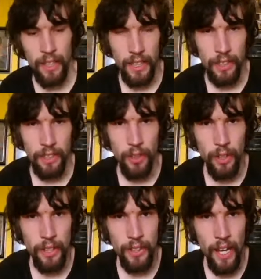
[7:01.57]
it's
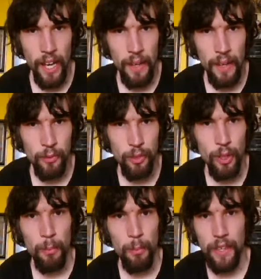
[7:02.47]
good at times,
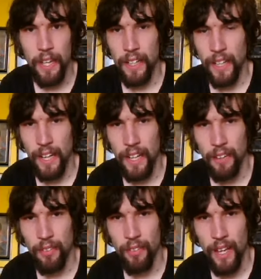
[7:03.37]
but then it kind
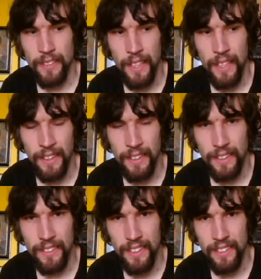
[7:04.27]
of has that
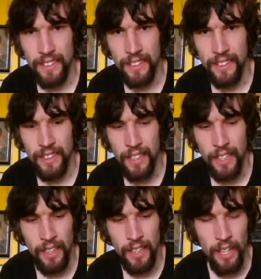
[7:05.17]

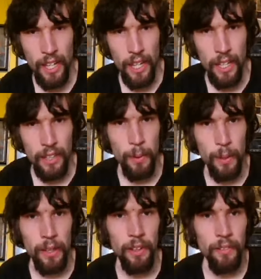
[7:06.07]
inconsistency.
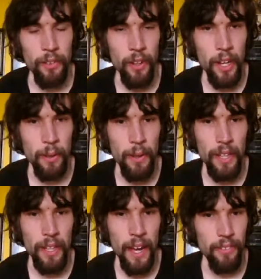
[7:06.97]
But if you're like
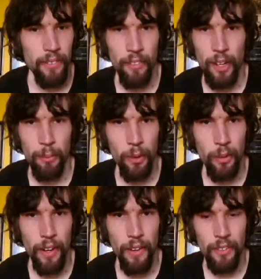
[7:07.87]
me, you have to have it on
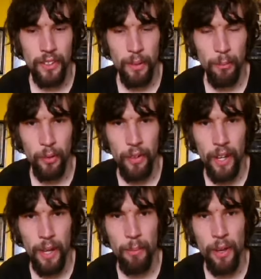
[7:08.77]
Blu-ray if it's on
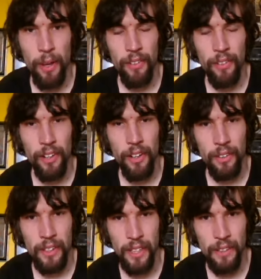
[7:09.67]
Blu-ray. But if you already
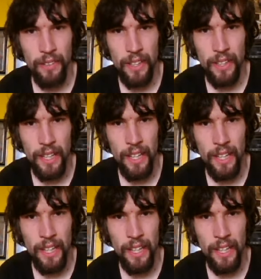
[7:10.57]
own the DVD,